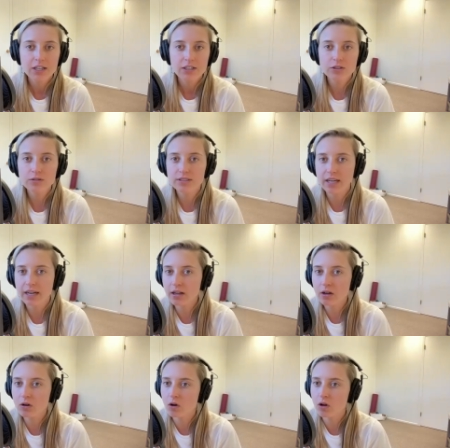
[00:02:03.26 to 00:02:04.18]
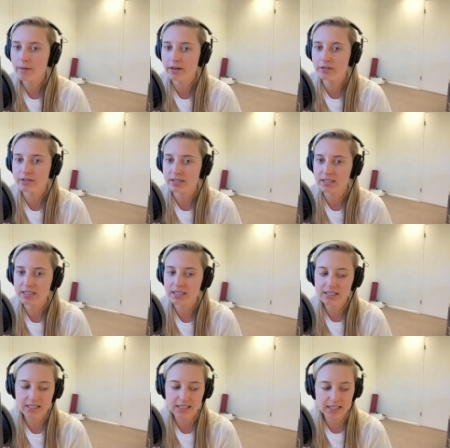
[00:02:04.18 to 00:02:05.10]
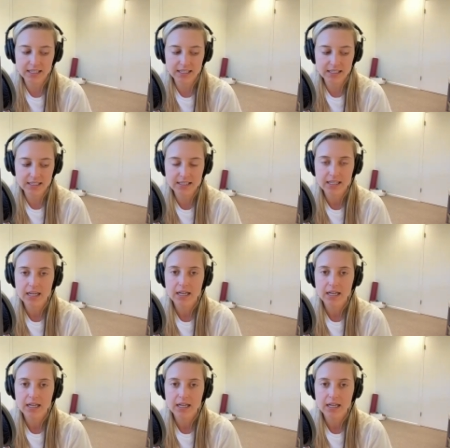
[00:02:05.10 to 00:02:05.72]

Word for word: to setting a goal about your dizziness, it is